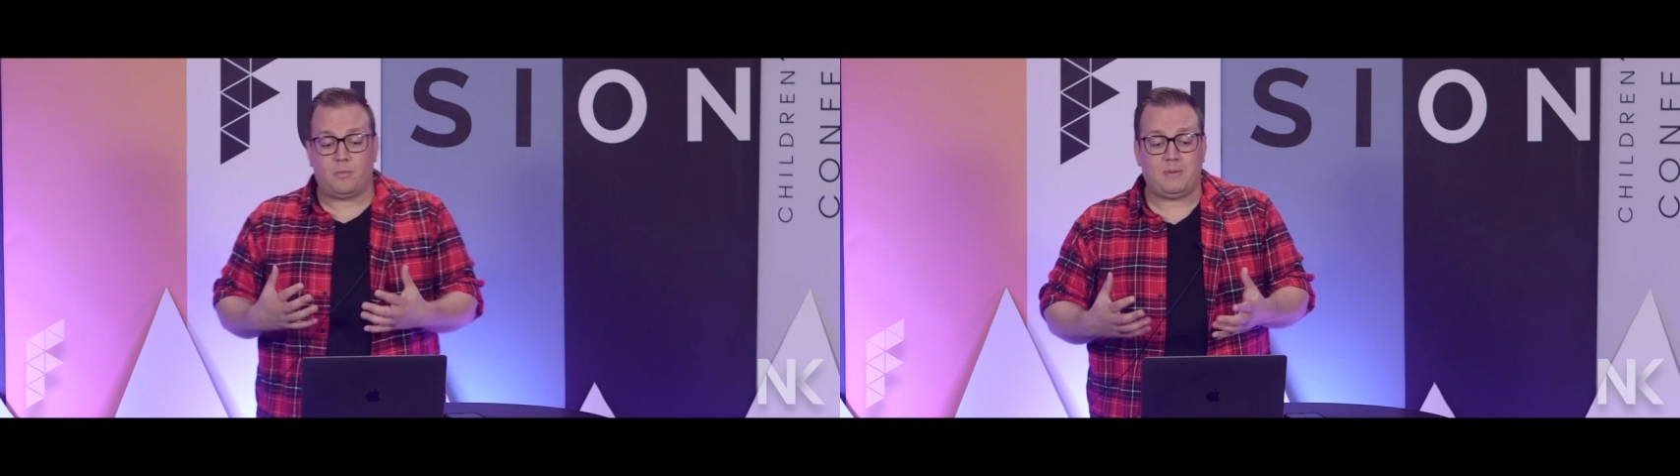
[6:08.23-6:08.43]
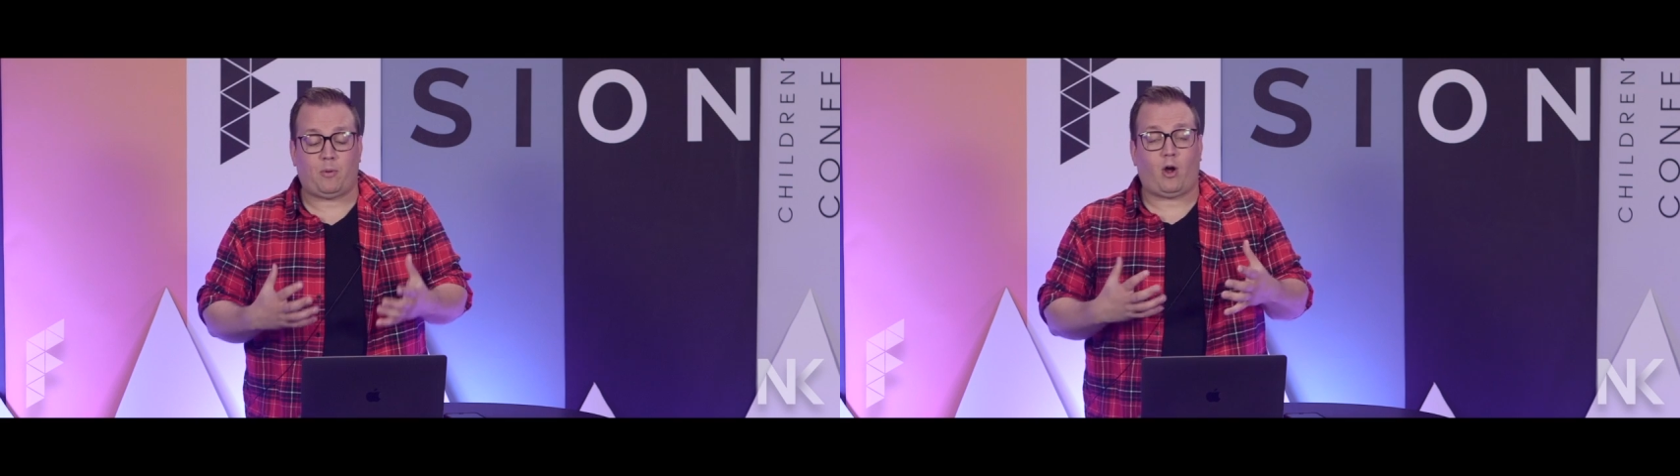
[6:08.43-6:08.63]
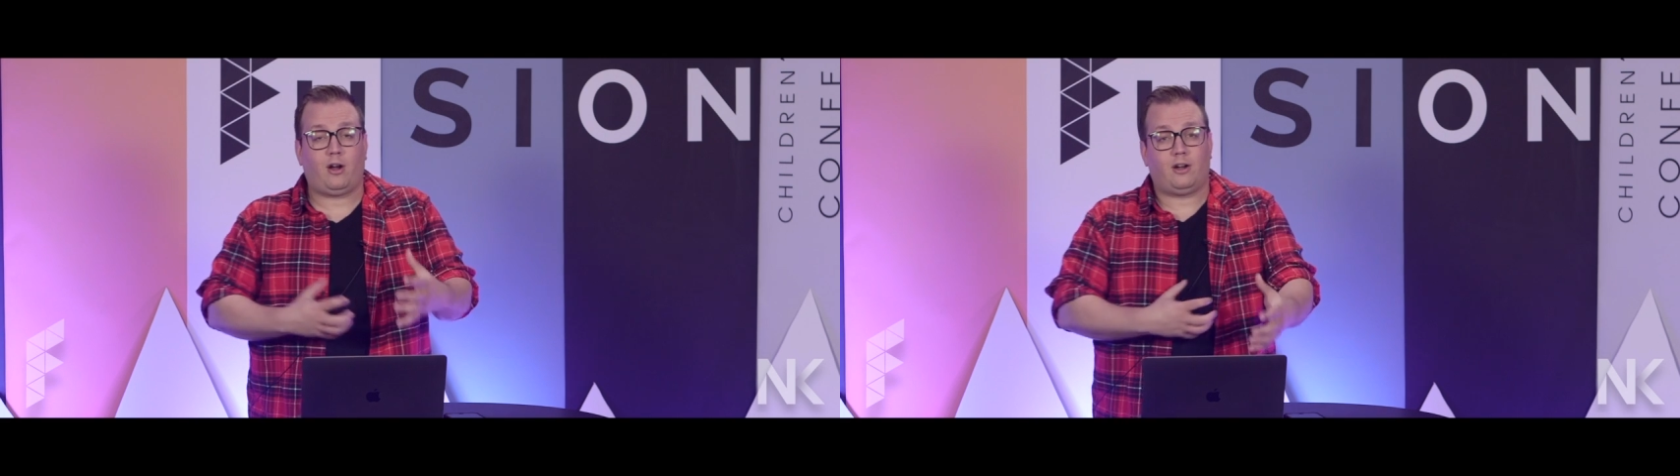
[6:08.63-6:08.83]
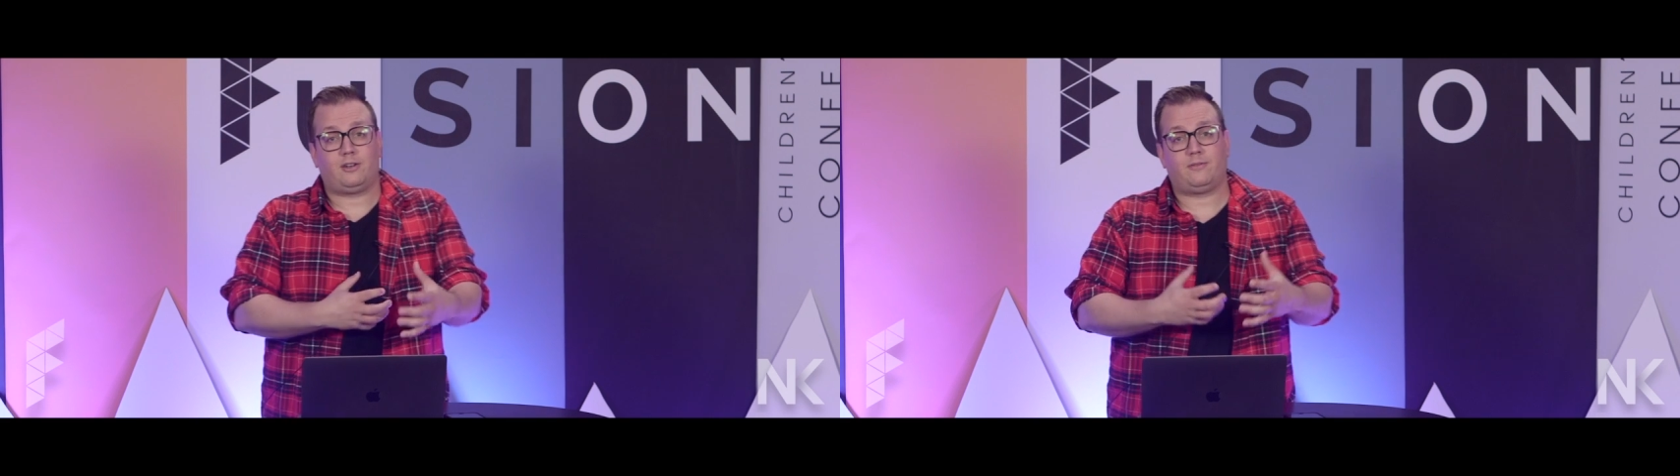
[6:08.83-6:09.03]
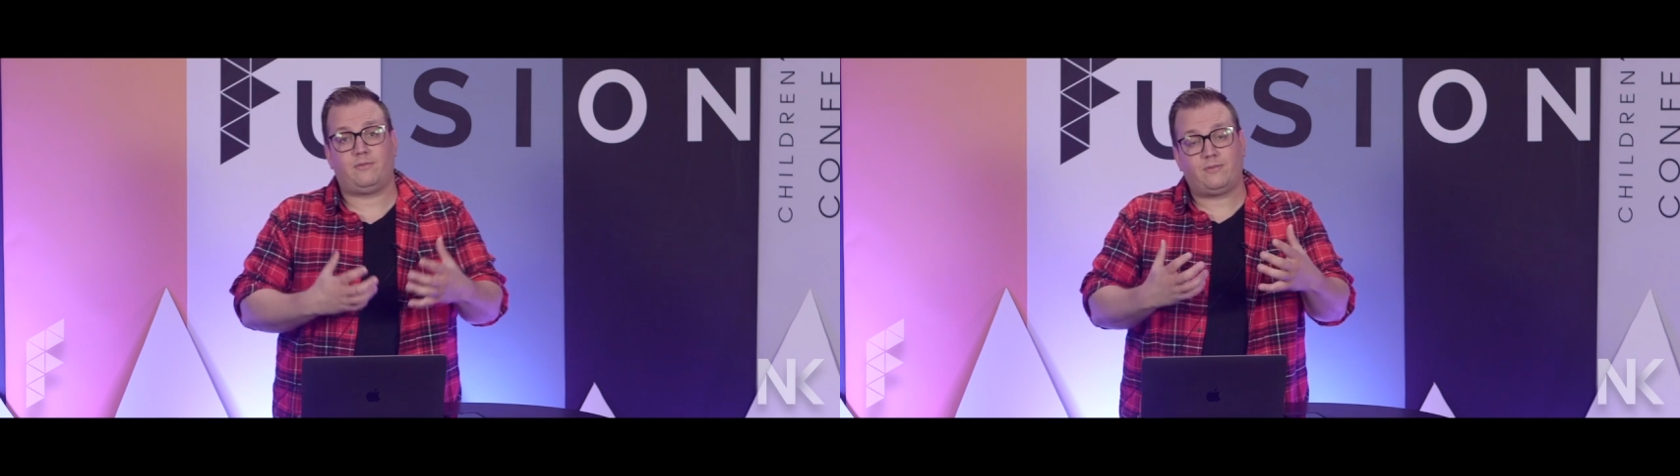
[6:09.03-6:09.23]
when people aren't
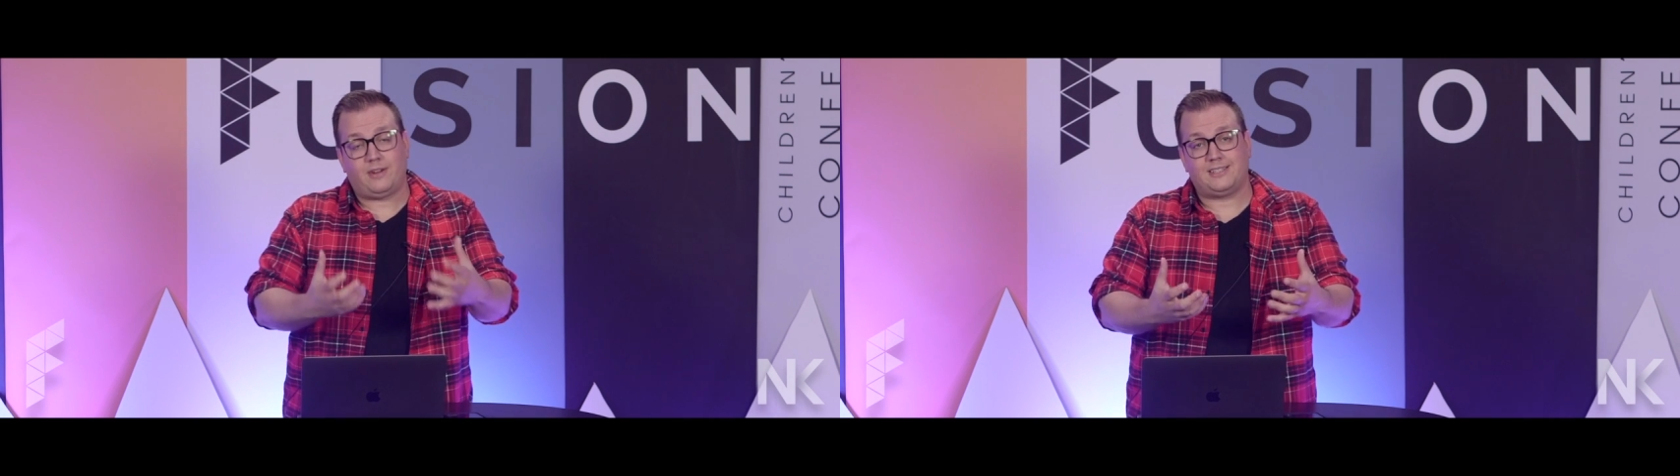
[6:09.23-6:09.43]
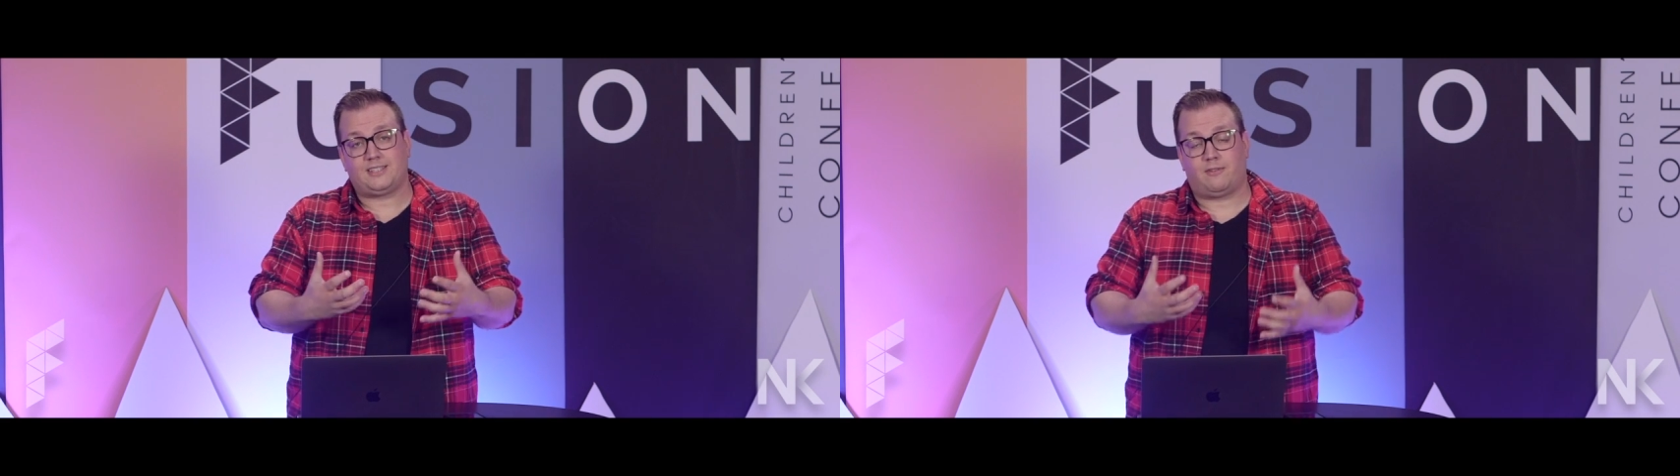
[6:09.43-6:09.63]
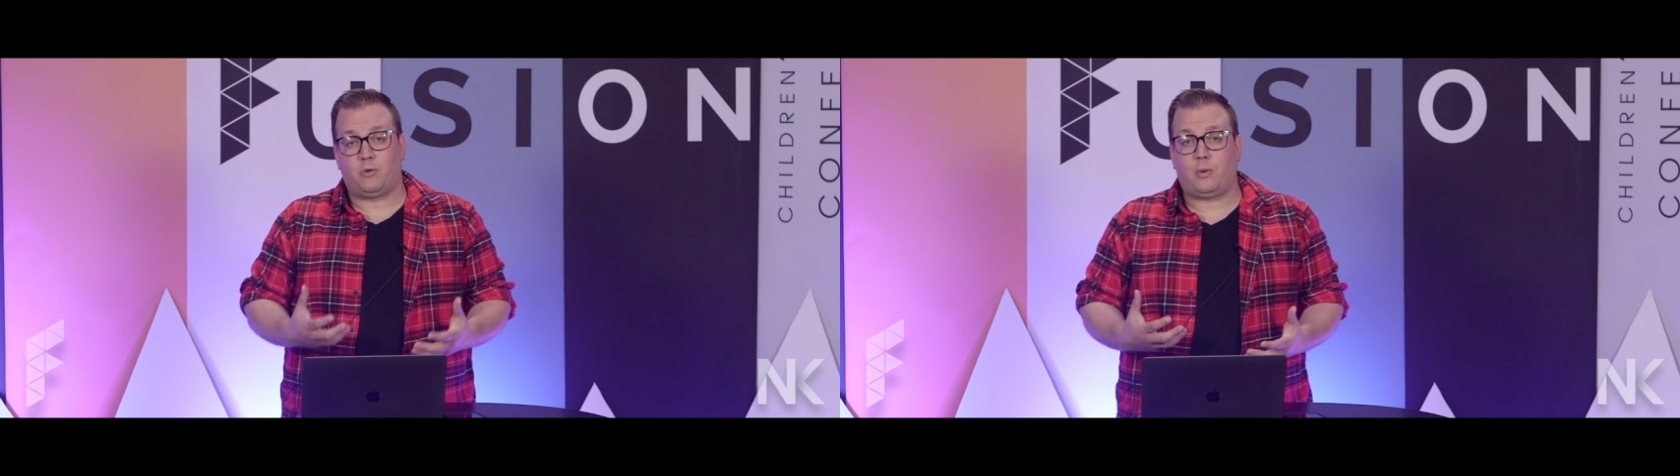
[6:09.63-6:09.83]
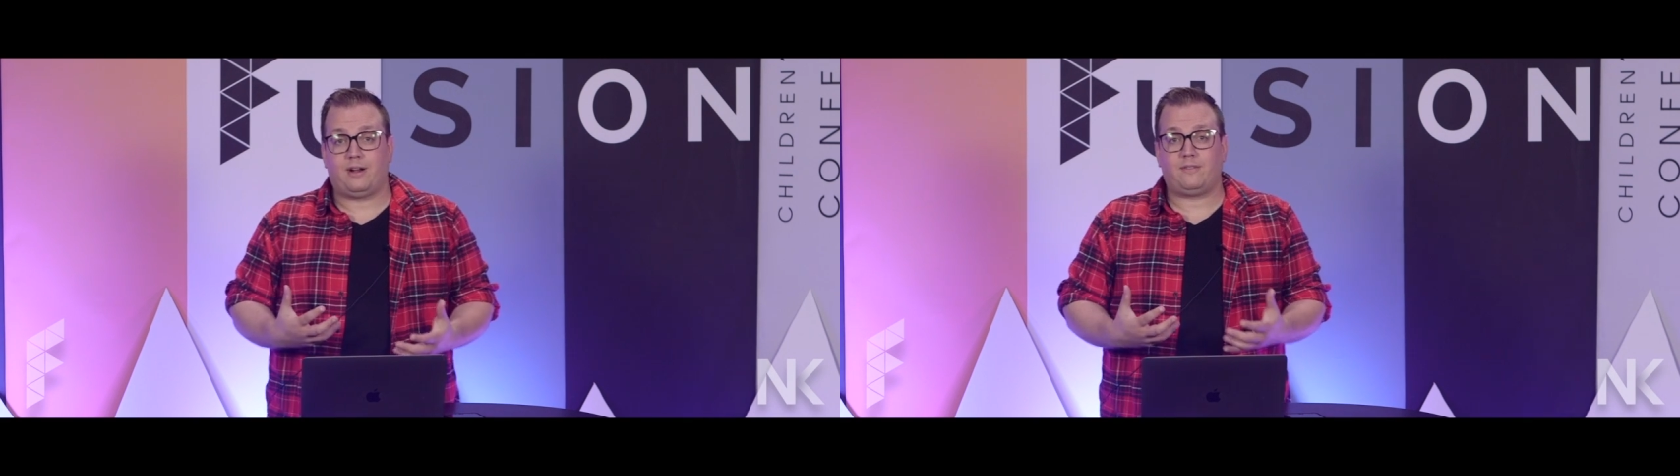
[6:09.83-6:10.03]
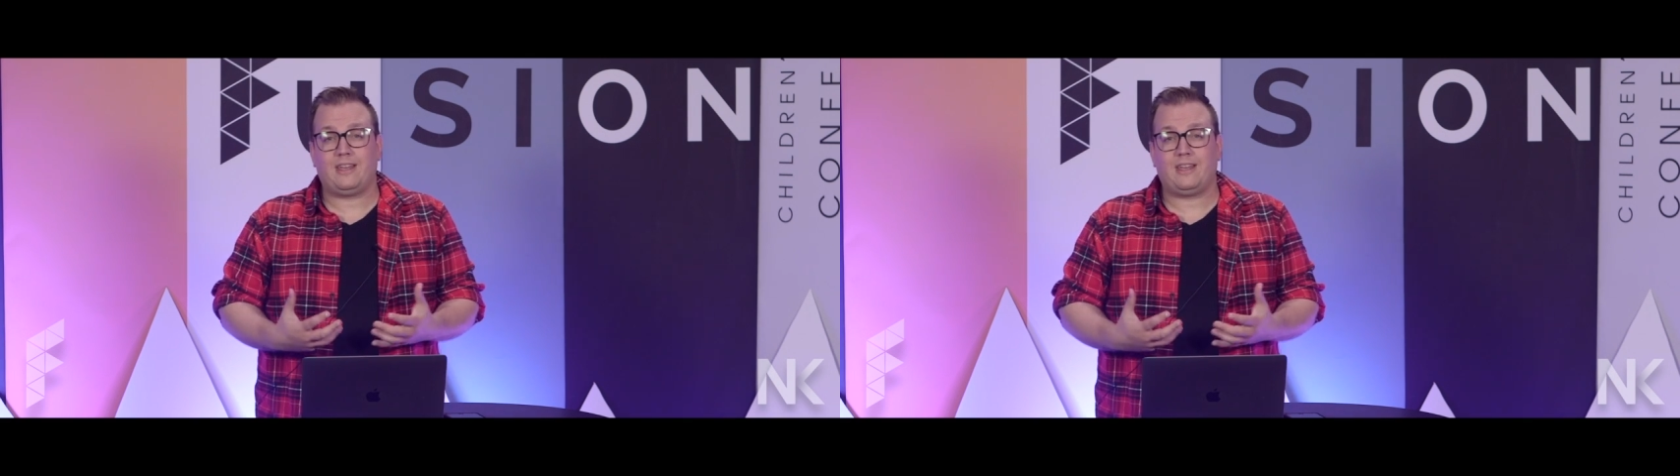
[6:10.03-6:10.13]
very self-aware,